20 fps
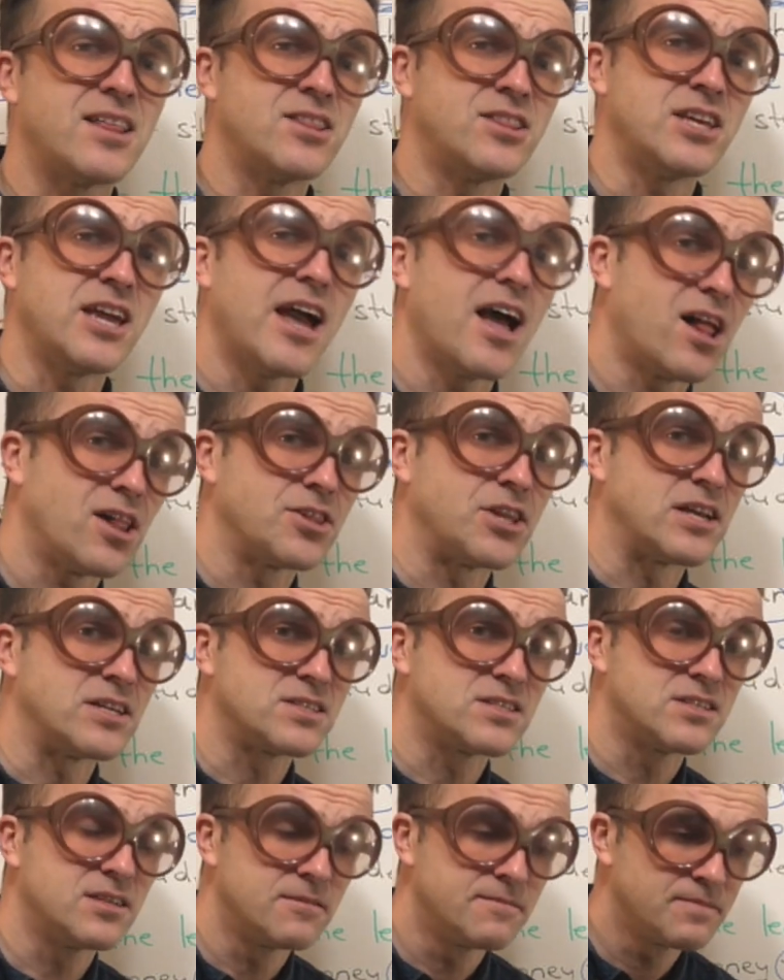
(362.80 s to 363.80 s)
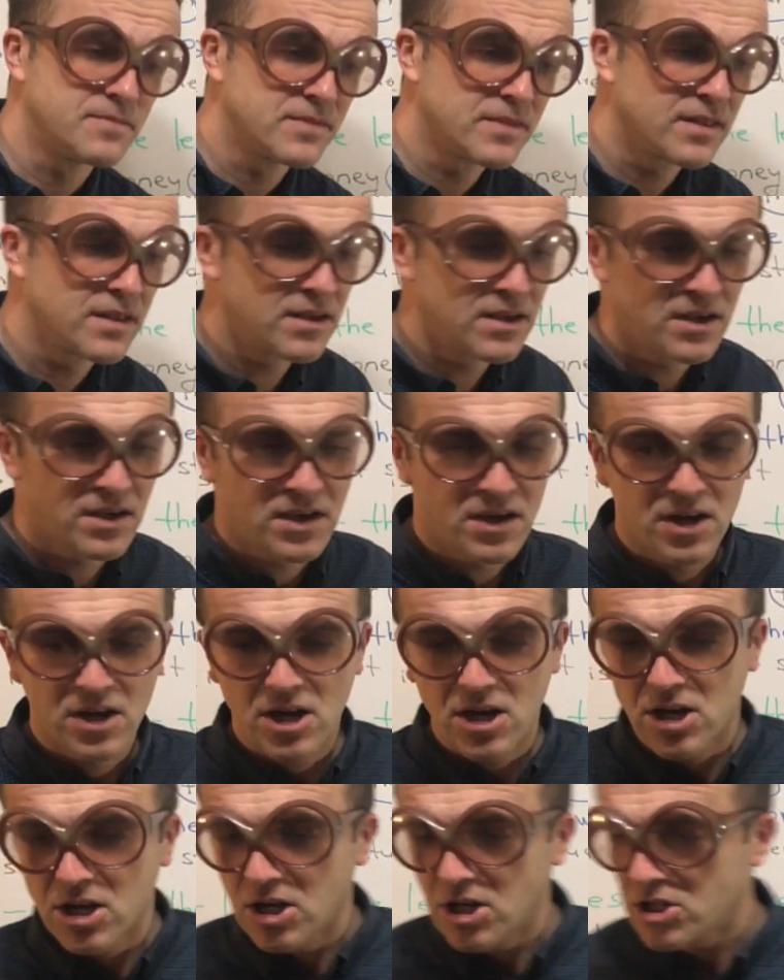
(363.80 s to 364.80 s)
and the eldest?
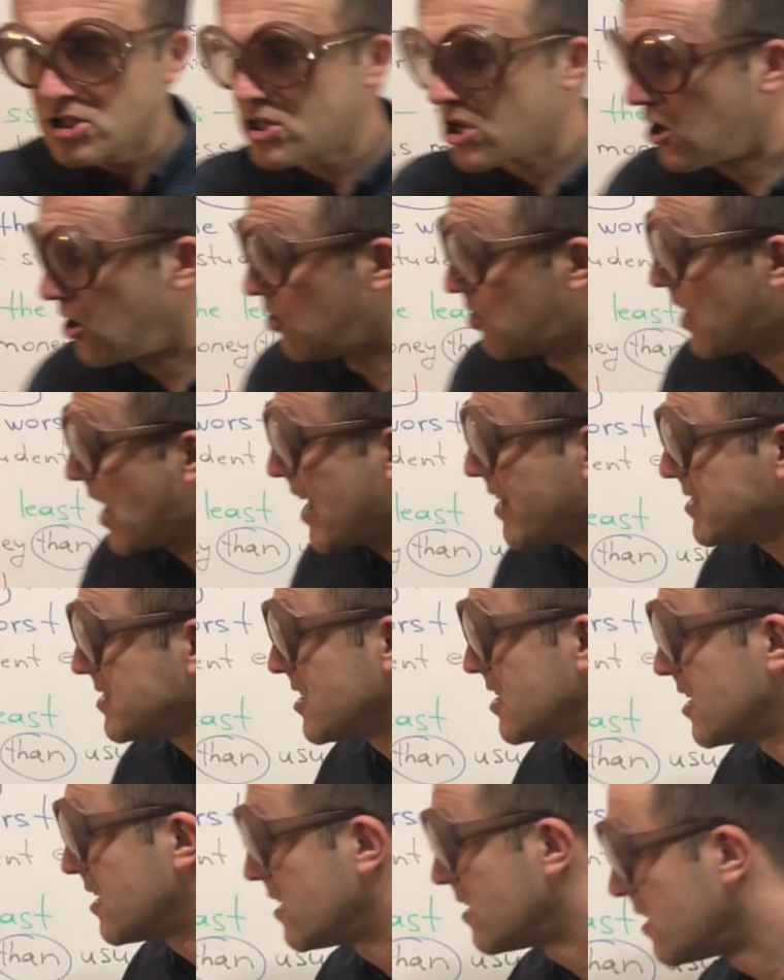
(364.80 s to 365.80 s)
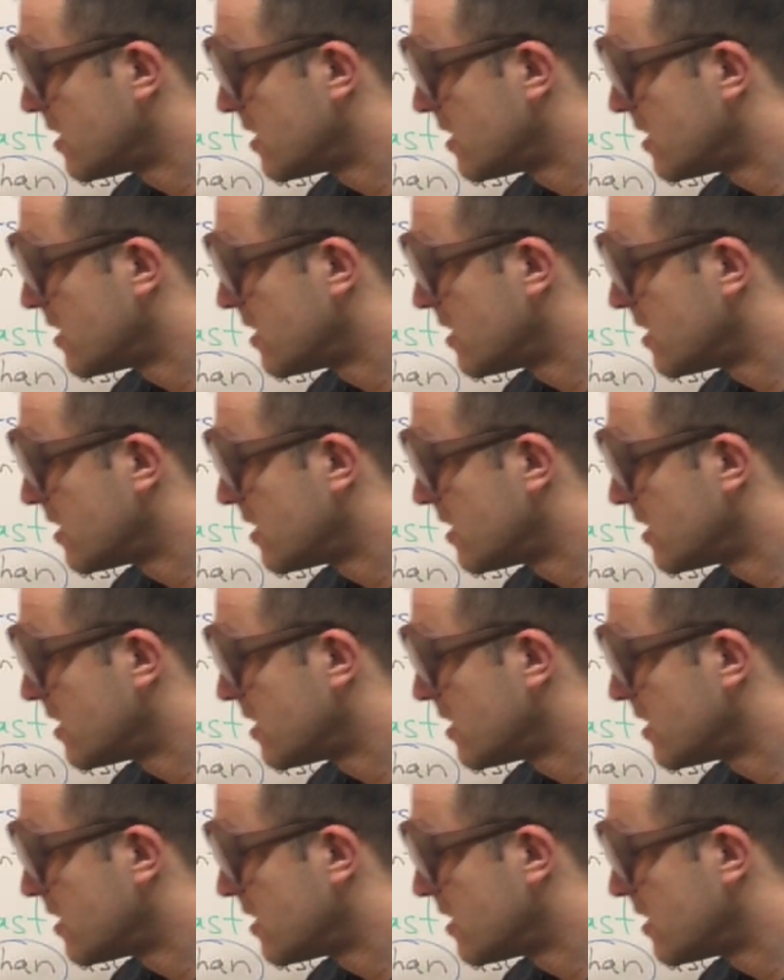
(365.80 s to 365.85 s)
So let's